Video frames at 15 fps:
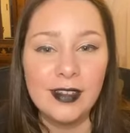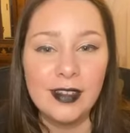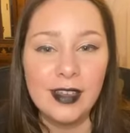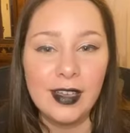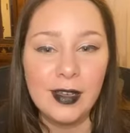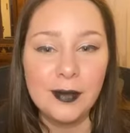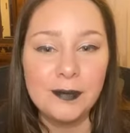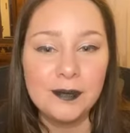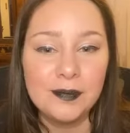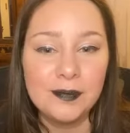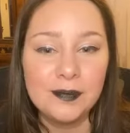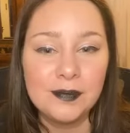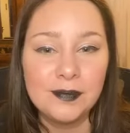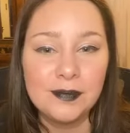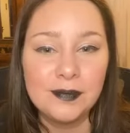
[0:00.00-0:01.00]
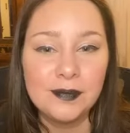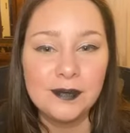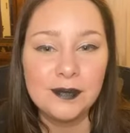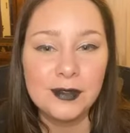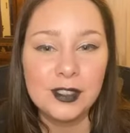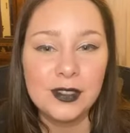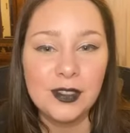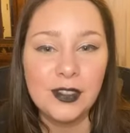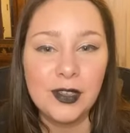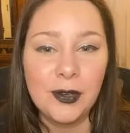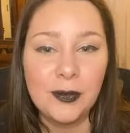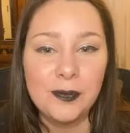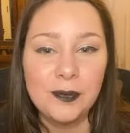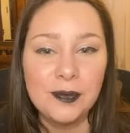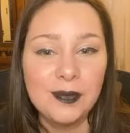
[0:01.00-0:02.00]
Yeah.
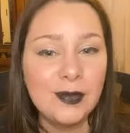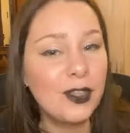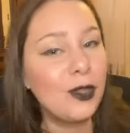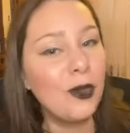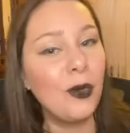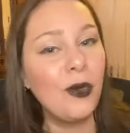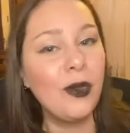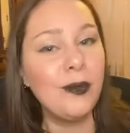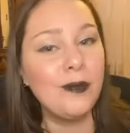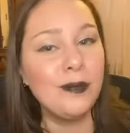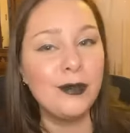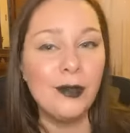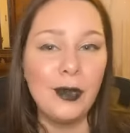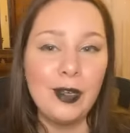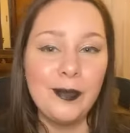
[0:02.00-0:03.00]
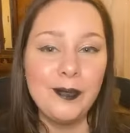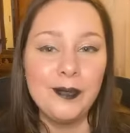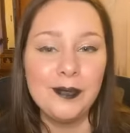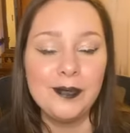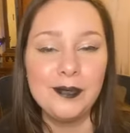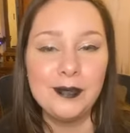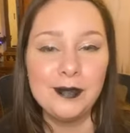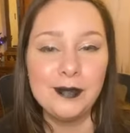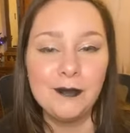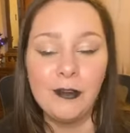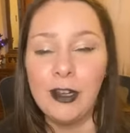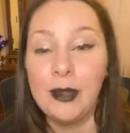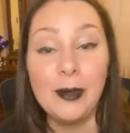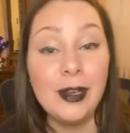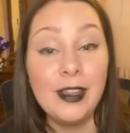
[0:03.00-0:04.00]
So, cool. Well, for
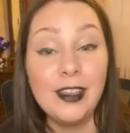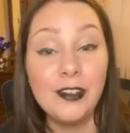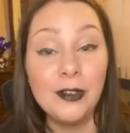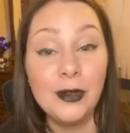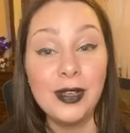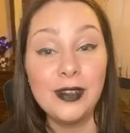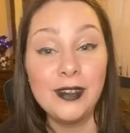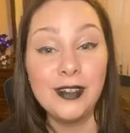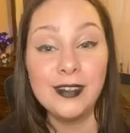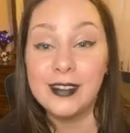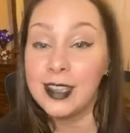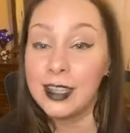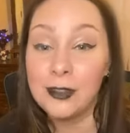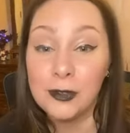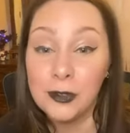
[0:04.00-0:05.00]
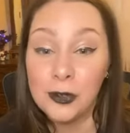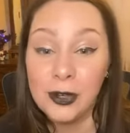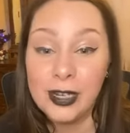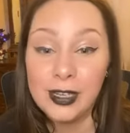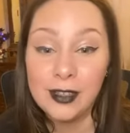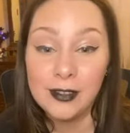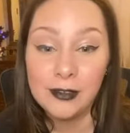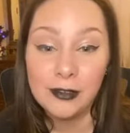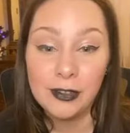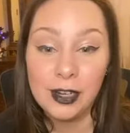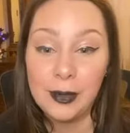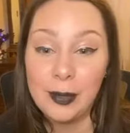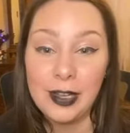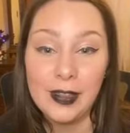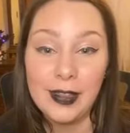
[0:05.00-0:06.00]
anybody that joined, thanks for joining. For
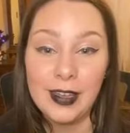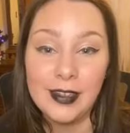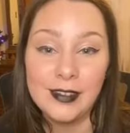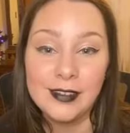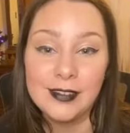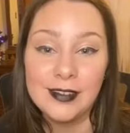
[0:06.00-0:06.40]
anybody that